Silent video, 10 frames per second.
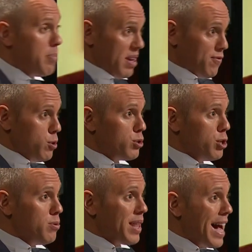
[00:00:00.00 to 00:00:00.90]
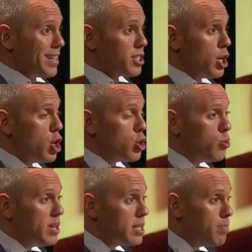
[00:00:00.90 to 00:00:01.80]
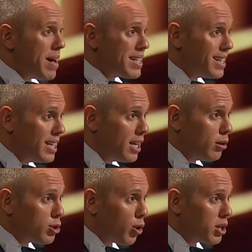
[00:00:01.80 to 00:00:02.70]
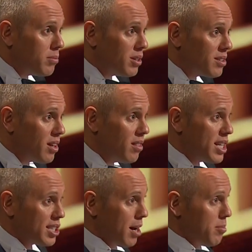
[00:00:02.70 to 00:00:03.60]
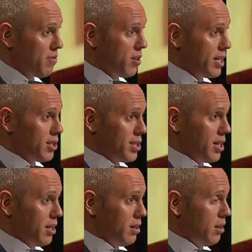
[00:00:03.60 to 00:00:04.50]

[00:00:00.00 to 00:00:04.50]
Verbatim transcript: But if you do that, you need a better legal document than this, I'm afraid, sir